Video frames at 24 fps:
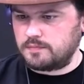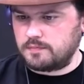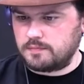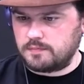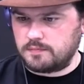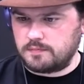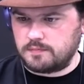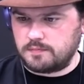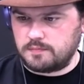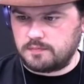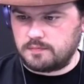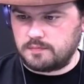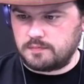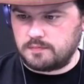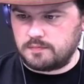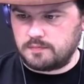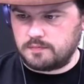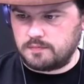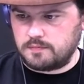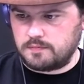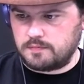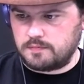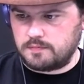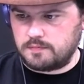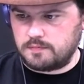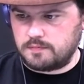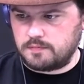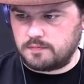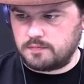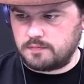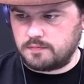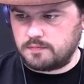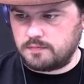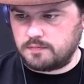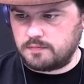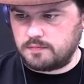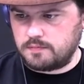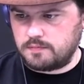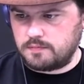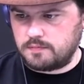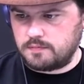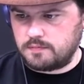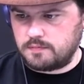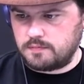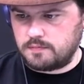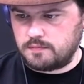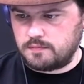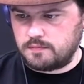
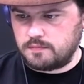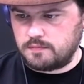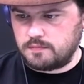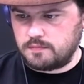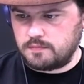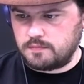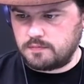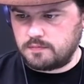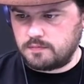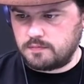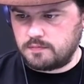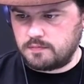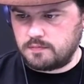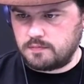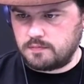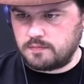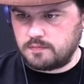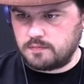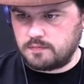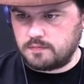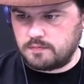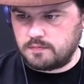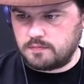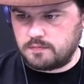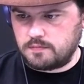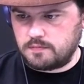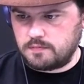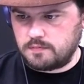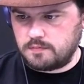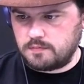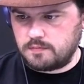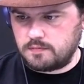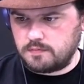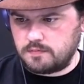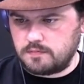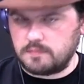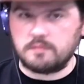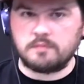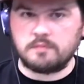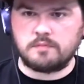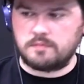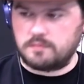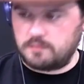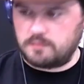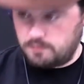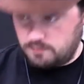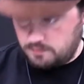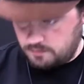
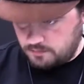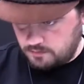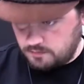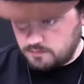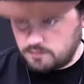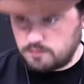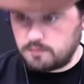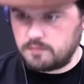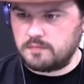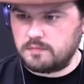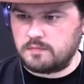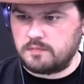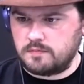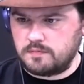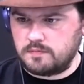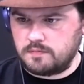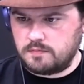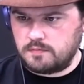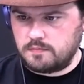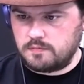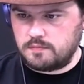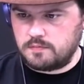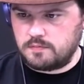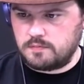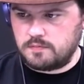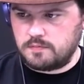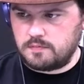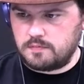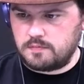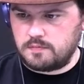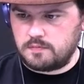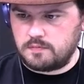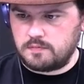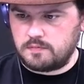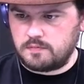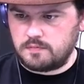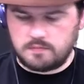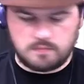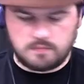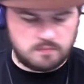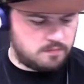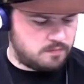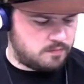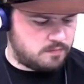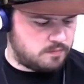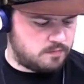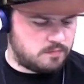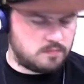
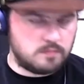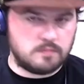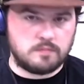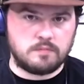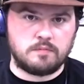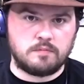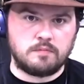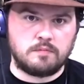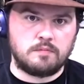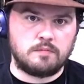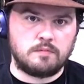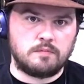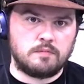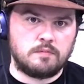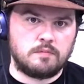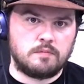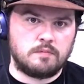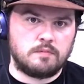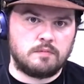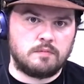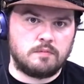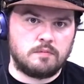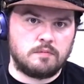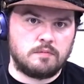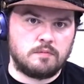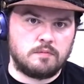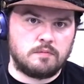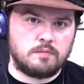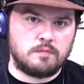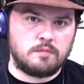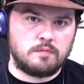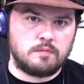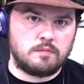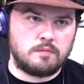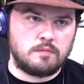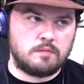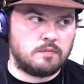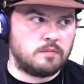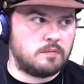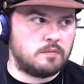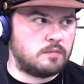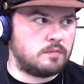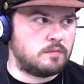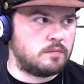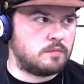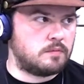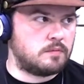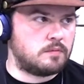(silent)